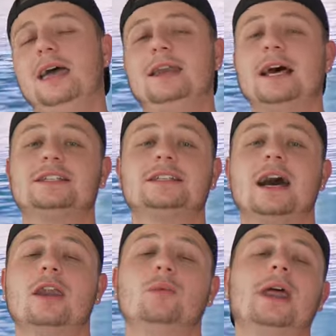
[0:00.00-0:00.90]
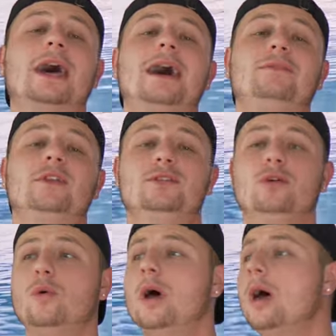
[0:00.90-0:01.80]
and that's just kind of what I have to
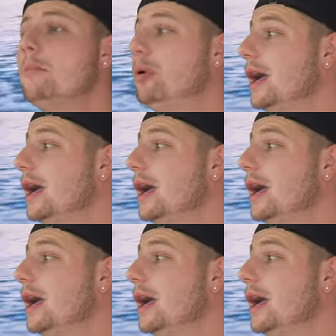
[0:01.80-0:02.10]
do.